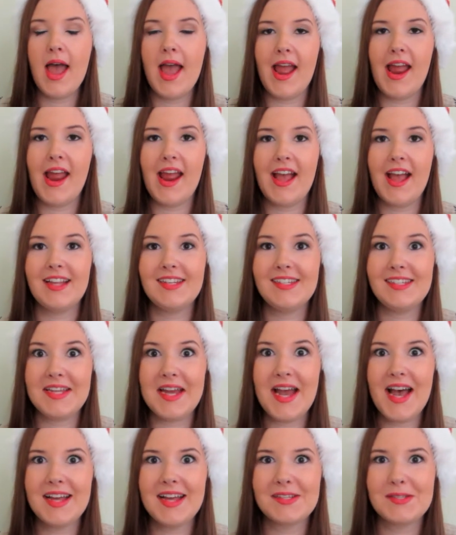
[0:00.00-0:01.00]
And
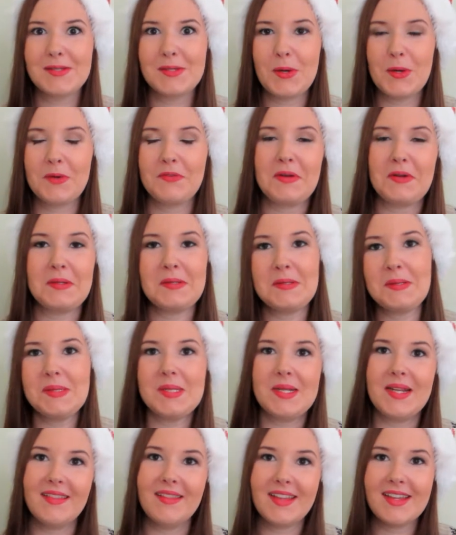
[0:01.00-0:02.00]
yeah, so if you're
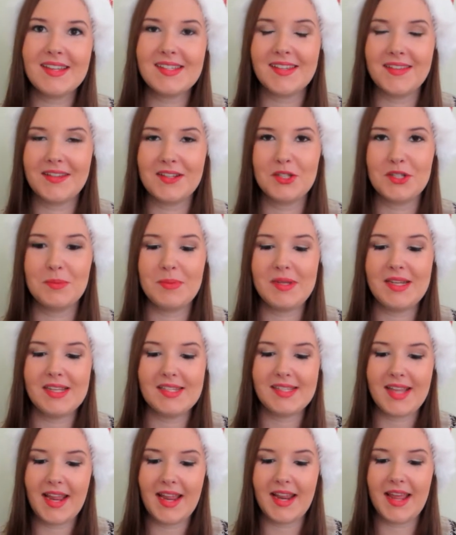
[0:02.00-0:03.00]
interested in this, and this should be
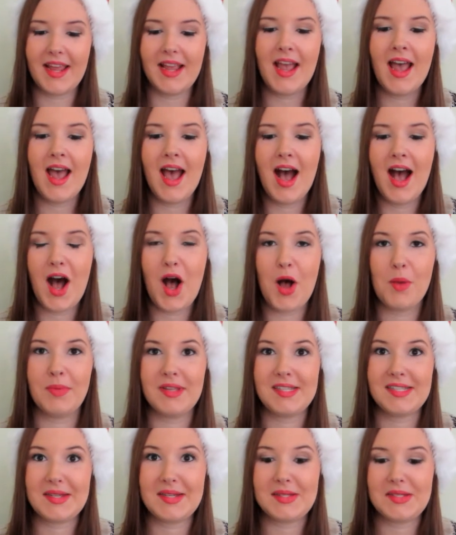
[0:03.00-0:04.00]
exciting,
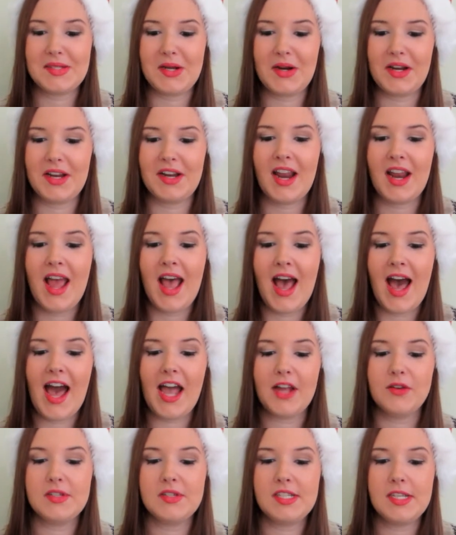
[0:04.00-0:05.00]
let's get started.
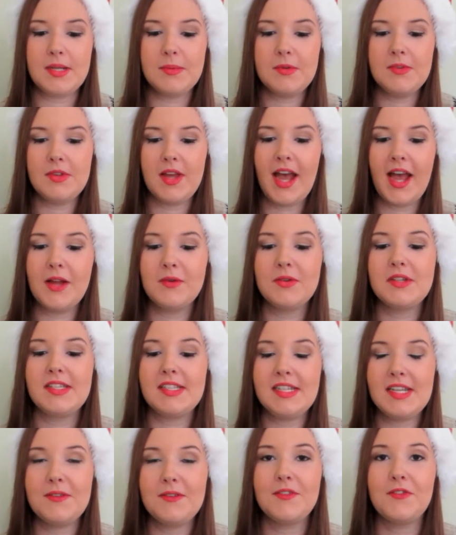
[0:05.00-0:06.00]
I
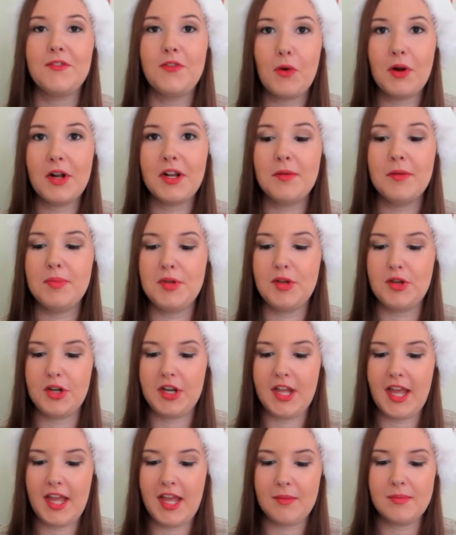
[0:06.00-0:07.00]
received four
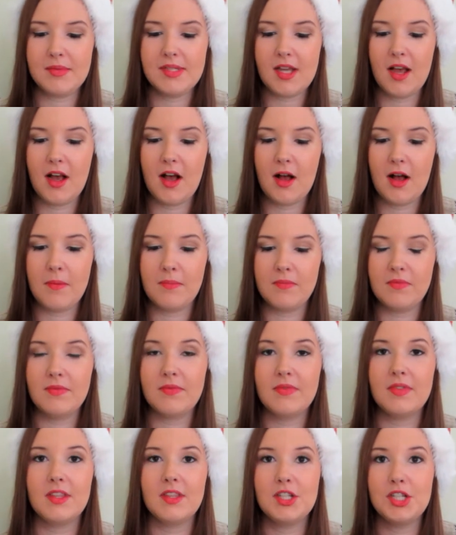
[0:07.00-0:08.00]
computer games.
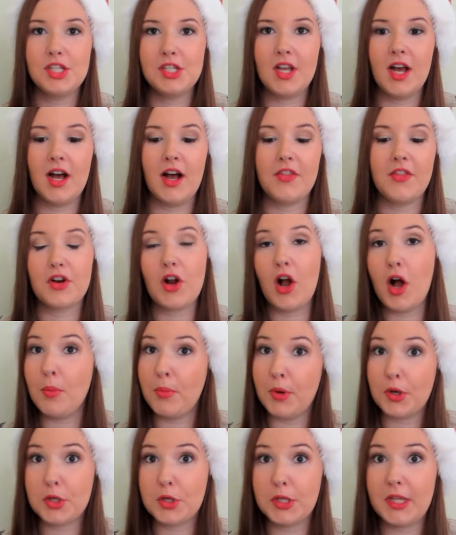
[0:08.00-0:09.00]
They're
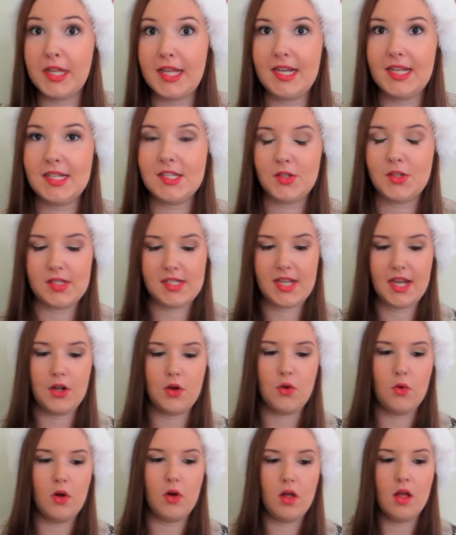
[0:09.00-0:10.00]
all book related, so it's kind
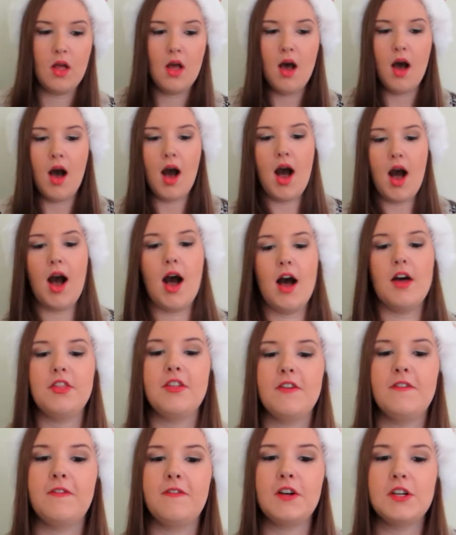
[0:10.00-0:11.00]
of cool.
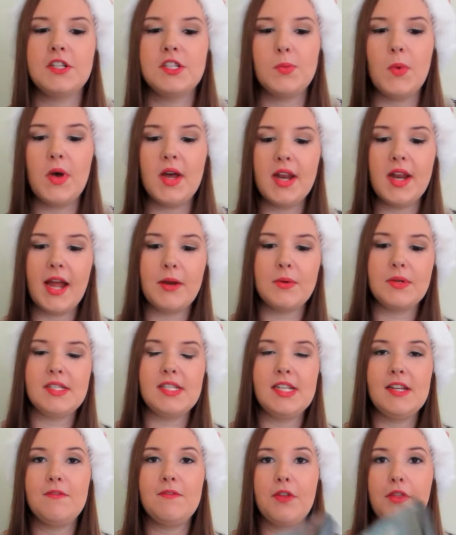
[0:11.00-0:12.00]
The first one, I
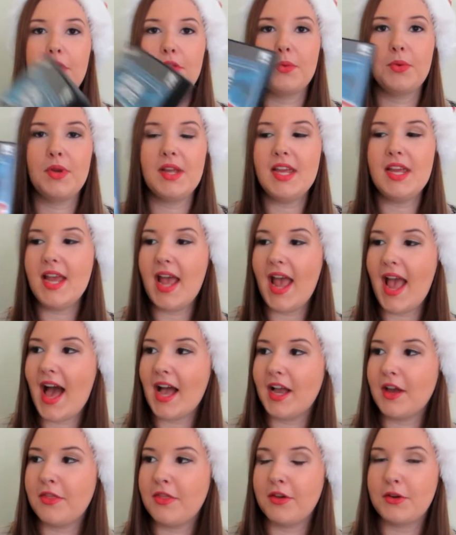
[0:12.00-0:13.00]
received three
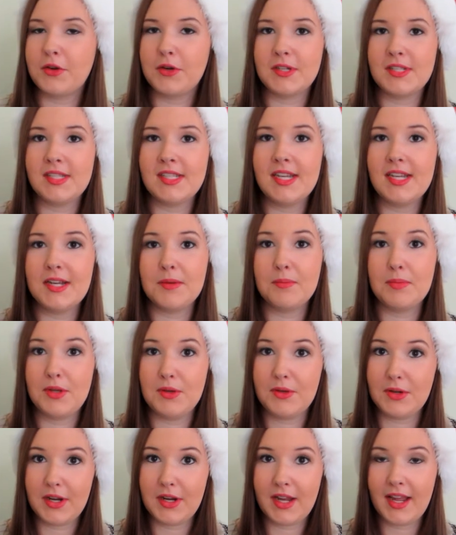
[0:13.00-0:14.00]
Agatha Christie
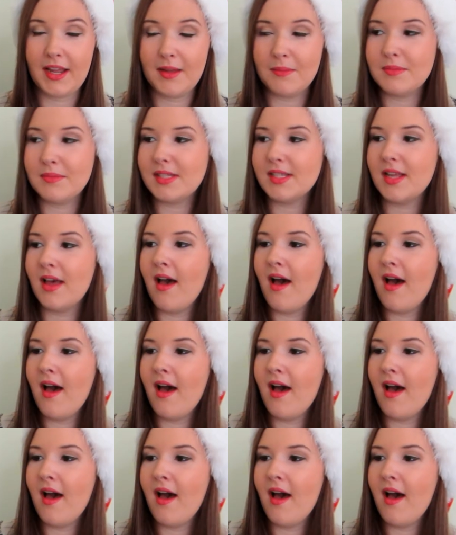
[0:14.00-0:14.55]
computer games.